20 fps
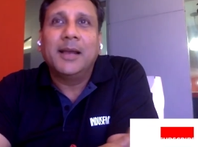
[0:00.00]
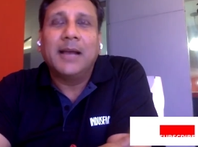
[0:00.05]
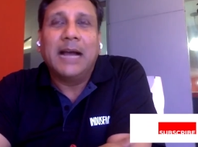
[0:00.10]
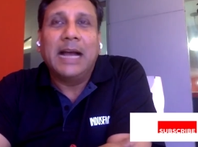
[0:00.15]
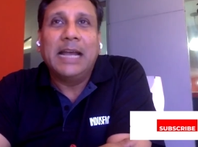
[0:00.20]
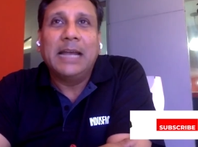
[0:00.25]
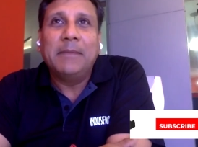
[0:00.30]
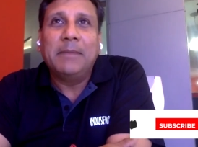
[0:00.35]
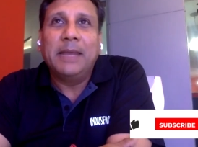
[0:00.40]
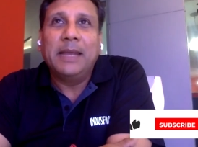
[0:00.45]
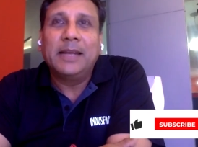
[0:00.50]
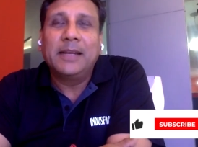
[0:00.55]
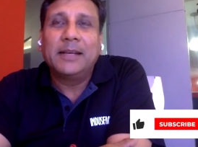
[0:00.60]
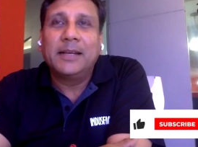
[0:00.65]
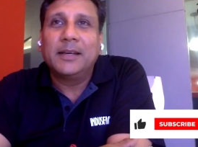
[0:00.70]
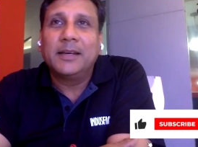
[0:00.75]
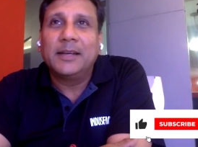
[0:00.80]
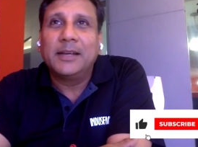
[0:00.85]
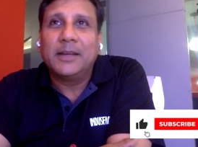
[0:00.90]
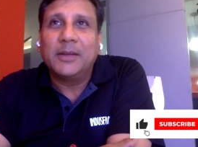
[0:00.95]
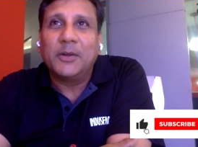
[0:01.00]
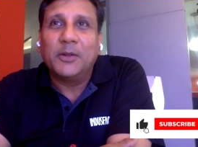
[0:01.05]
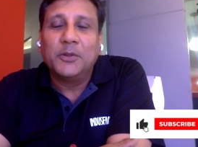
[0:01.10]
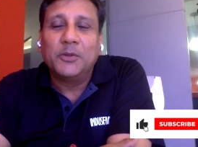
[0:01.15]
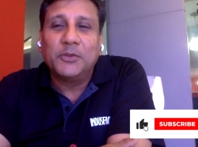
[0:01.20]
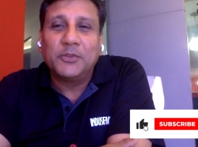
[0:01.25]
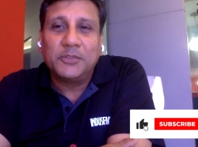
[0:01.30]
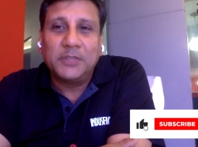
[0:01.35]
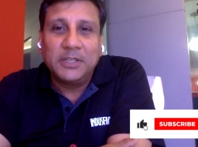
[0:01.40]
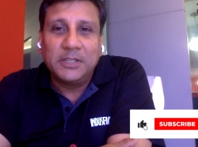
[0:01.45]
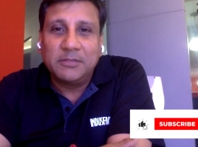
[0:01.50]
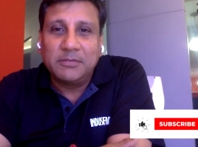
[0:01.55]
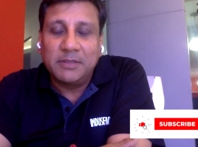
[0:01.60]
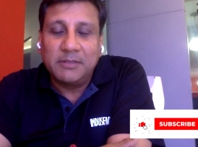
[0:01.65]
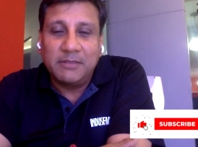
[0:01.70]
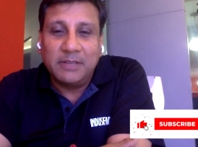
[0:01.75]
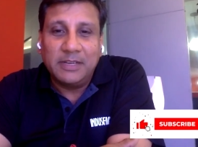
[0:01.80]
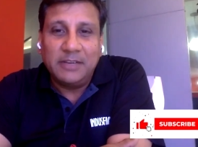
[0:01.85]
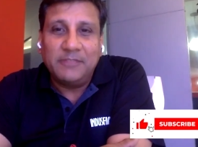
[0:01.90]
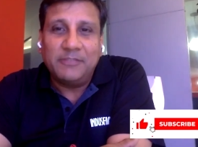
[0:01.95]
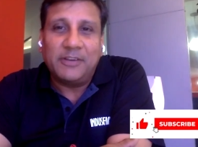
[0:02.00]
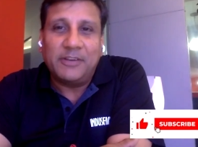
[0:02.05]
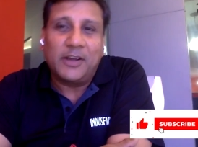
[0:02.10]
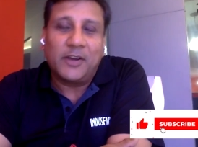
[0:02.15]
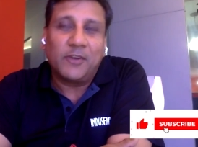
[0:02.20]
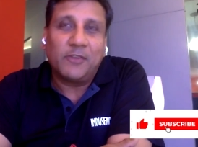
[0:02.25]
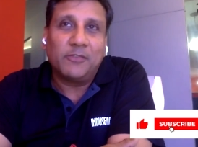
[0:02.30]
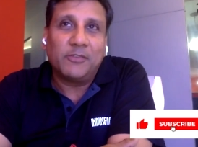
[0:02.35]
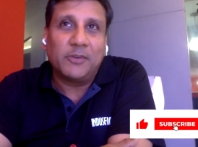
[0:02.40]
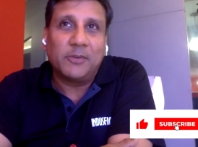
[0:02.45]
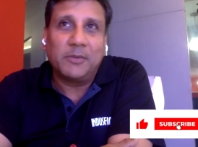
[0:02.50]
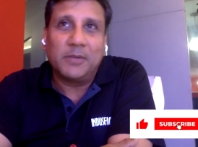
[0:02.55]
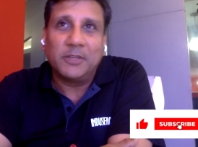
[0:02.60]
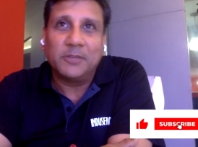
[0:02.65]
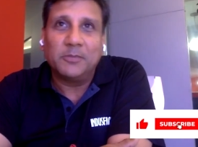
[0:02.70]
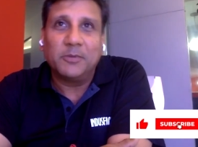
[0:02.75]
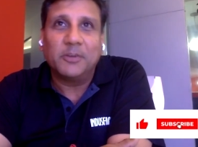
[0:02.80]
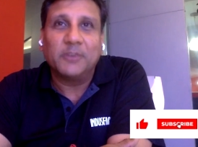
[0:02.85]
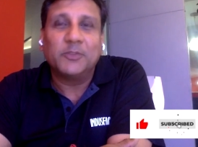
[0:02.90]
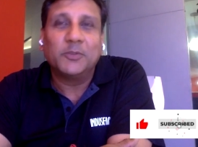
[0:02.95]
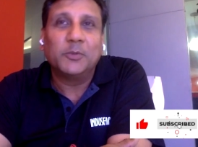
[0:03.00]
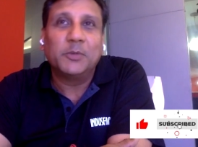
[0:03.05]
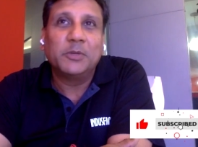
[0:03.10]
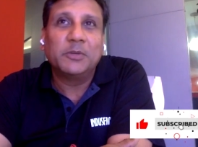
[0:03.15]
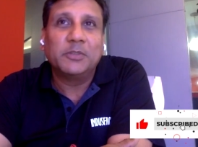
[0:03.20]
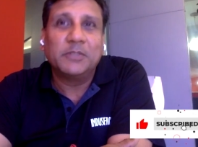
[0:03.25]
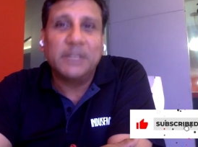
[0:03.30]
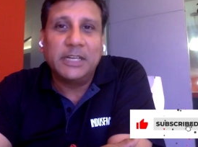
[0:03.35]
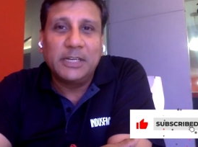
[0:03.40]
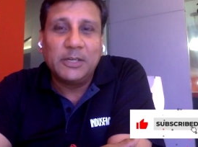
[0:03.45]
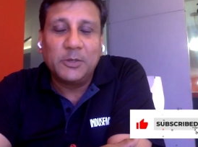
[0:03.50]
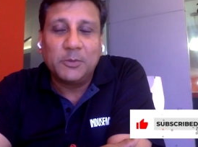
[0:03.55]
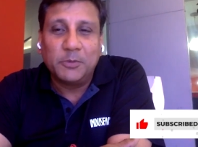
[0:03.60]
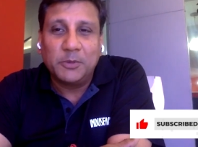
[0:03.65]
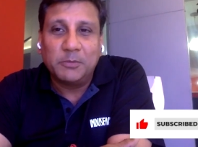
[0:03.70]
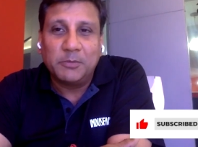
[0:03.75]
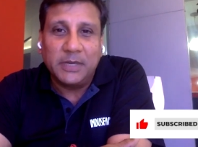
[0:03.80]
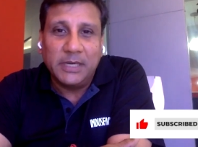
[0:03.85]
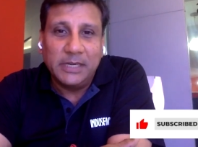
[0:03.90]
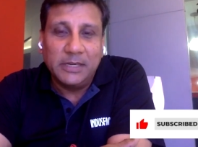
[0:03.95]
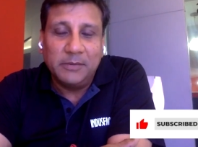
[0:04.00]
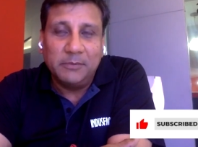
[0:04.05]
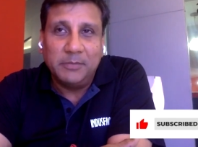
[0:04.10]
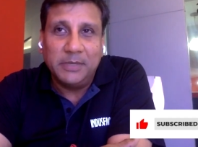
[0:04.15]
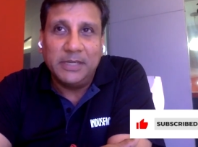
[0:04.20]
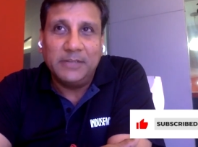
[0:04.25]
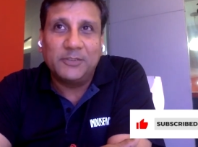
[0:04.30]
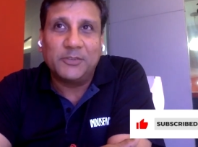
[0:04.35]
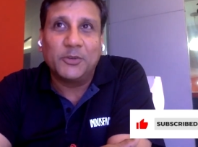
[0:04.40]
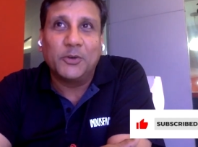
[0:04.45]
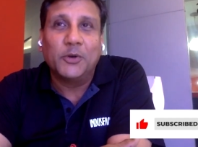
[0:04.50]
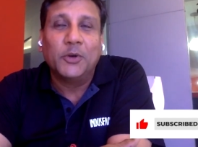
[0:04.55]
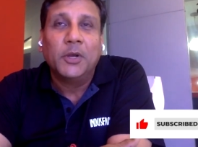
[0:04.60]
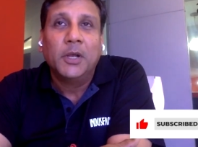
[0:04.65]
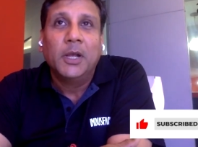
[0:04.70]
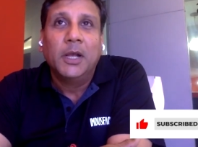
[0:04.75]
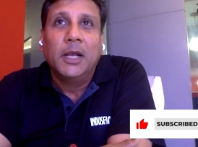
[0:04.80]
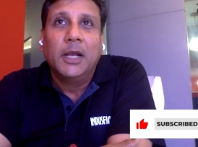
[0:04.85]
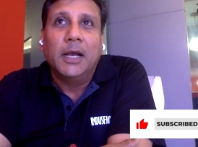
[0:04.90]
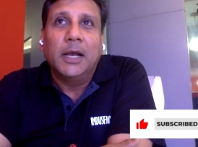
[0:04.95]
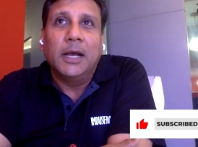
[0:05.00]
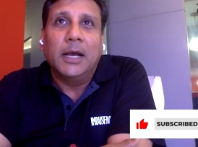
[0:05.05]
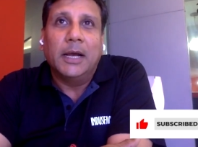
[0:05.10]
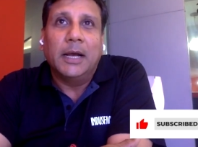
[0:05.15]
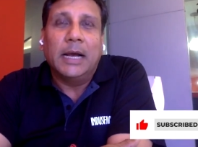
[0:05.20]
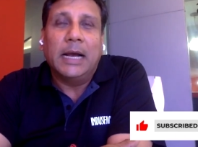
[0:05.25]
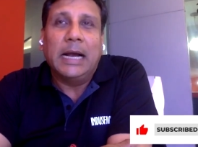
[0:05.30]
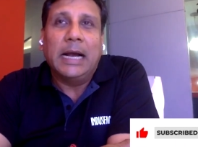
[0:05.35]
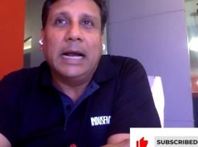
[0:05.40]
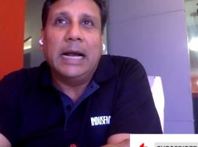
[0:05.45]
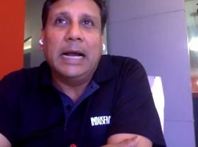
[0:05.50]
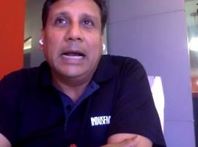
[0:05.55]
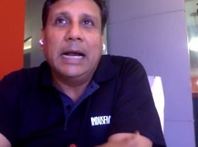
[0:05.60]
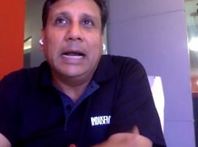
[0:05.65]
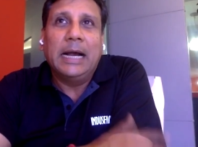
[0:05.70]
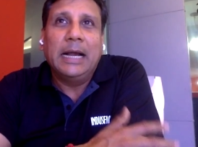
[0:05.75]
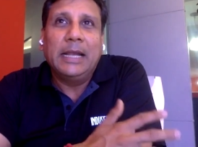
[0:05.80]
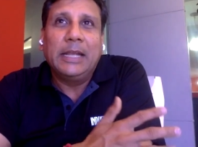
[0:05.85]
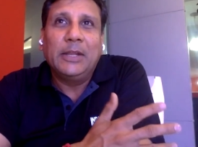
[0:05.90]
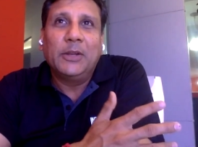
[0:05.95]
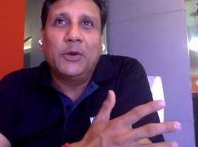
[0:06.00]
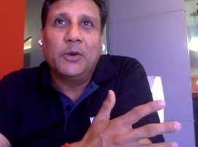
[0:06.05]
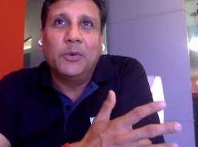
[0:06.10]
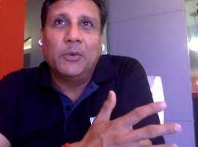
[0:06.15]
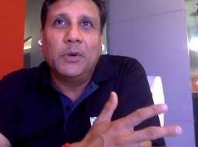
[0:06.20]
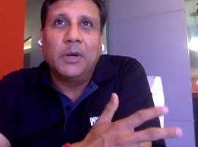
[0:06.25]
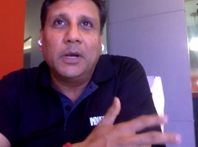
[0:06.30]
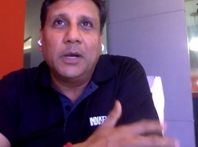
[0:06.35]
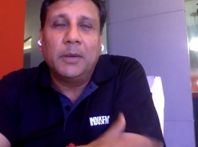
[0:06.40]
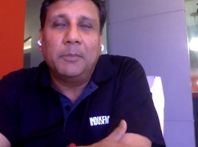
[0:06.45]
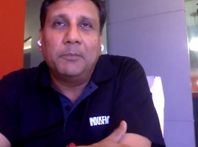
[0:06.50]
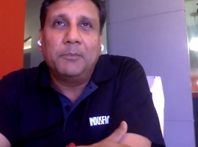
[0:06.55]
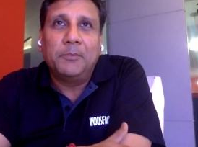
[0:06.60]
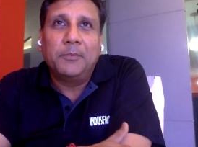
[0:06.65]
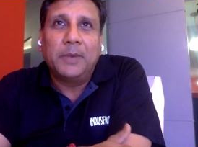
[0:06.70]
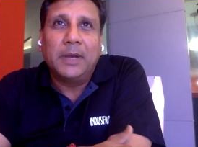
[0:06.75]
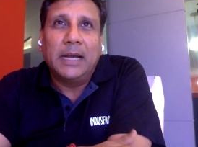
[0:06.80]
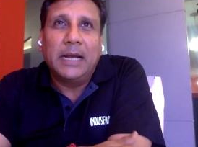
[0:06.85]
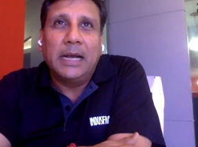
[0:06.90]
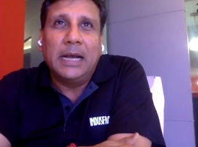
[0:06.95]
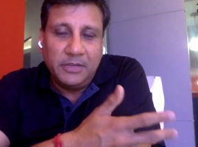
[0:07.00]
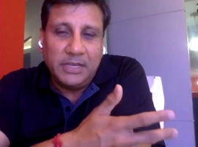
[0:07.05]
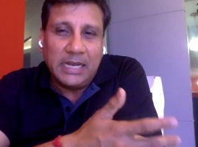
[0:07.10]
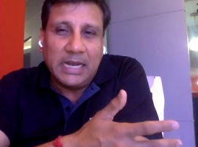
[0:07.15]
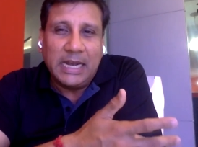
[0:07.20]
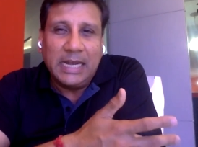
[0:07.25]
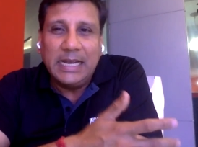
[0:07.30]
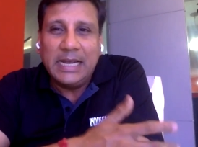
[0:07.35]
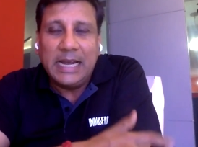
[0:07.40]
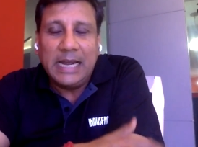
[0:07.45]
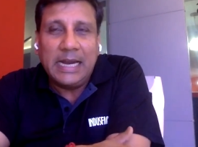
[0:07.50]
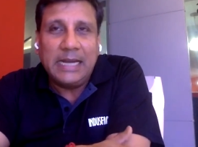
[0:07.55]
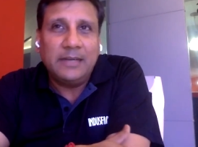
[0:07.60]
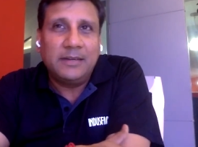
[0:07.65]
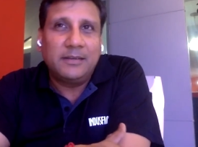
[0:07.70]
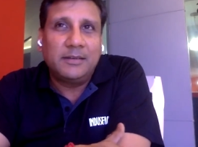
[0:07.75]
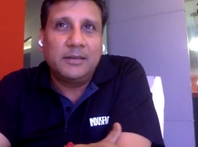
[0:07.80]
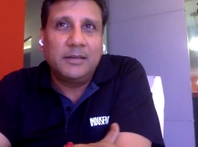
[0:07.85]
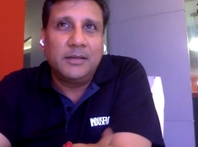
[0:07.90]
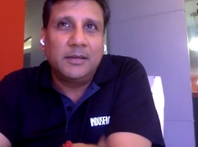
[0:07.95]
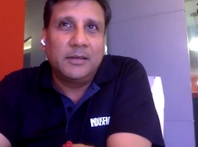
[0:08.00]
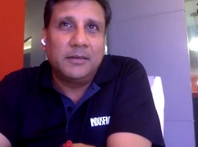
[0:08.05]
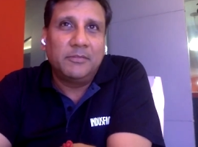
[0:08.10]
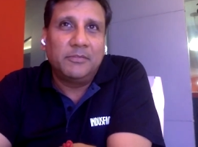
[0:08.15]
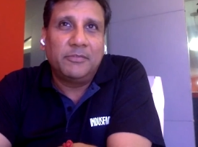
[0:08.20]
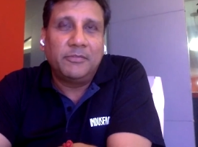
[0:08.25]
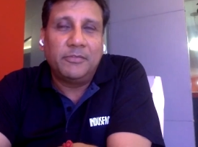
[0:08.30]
iBanker and all those things were very far off from us. Boss, nobody was ready to put money in me. So, I had